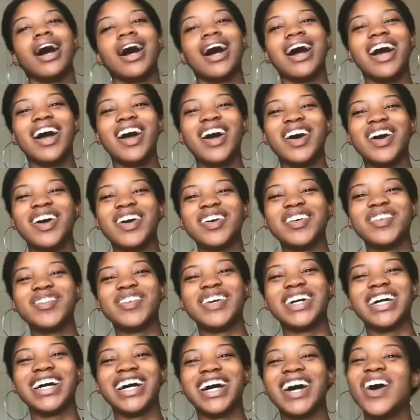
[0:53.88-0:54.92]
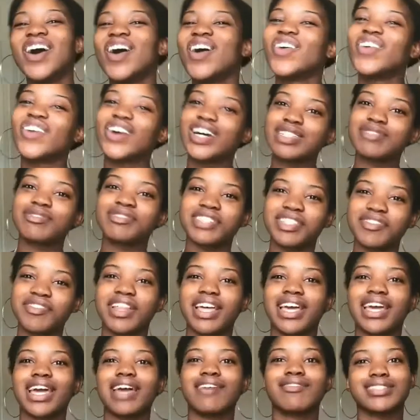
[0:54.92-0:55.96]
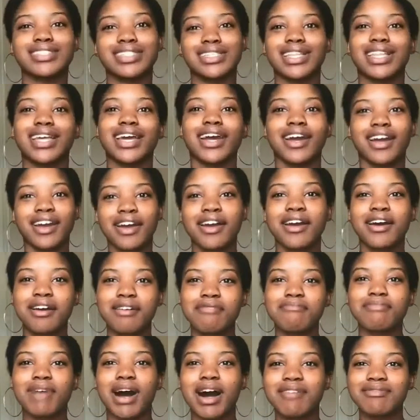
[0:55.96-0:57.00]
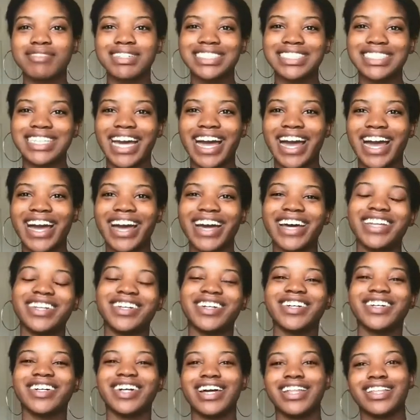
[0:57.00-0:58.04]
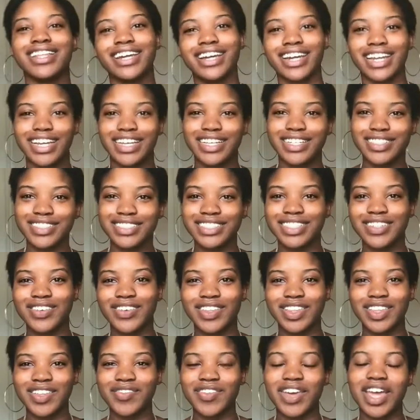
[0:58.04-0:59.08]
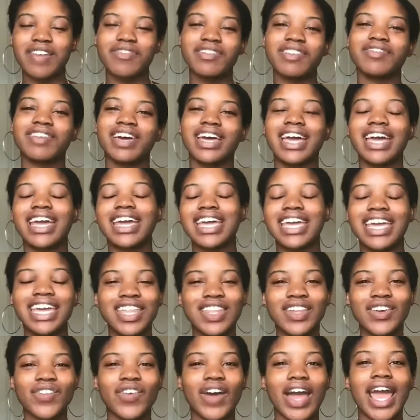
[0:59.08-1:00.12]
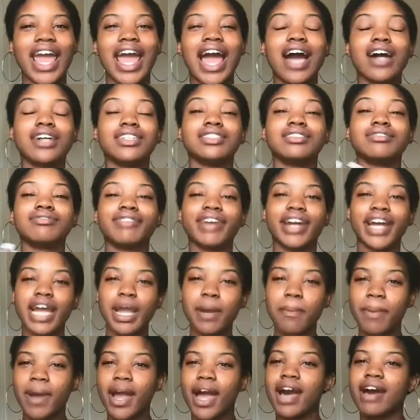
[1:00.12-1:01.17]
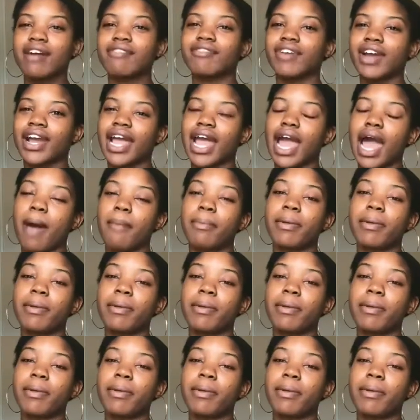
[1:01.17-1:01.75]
Well, specifically I gave it to their mom and dad, and they're gonna use it with the baby. But either way, I was very proud, very happy.